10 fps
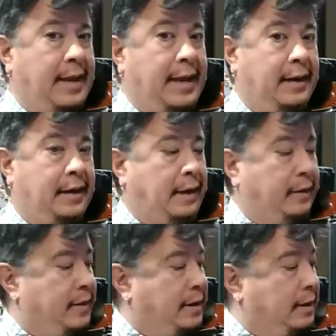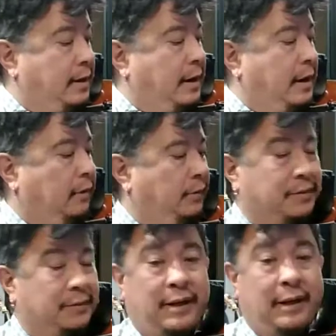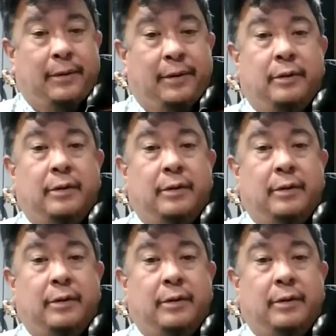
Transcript: And then I will be able to